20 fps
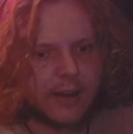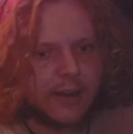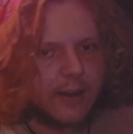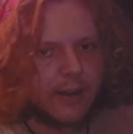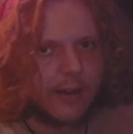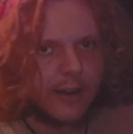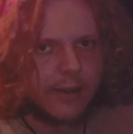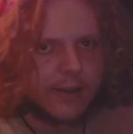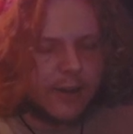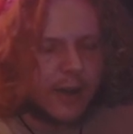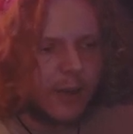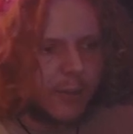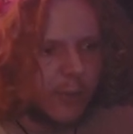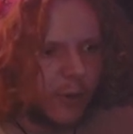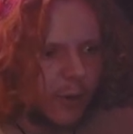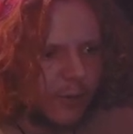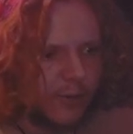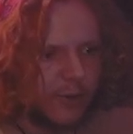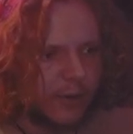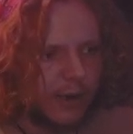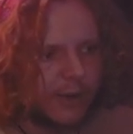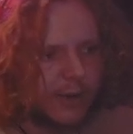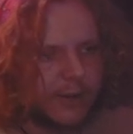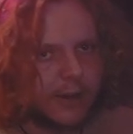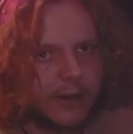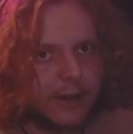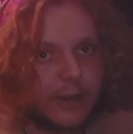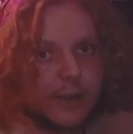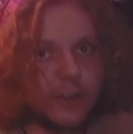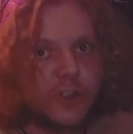it. Nothing got moved or
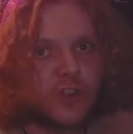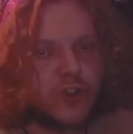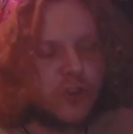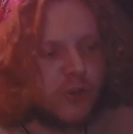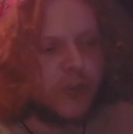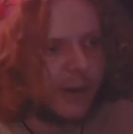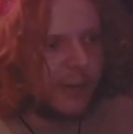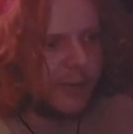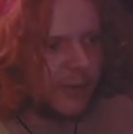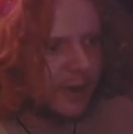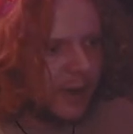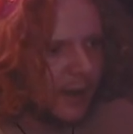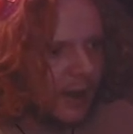anything, it got trimmed.